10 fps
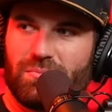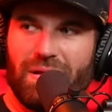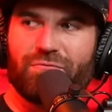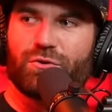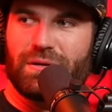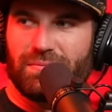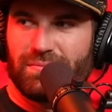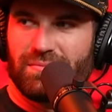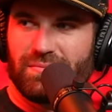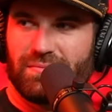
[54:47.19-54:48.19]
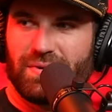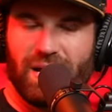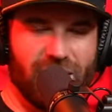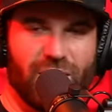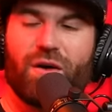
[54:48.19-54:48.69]
playing footy.
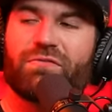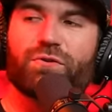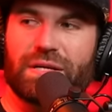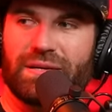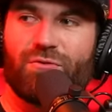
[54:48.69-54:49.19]
He, they call it footy,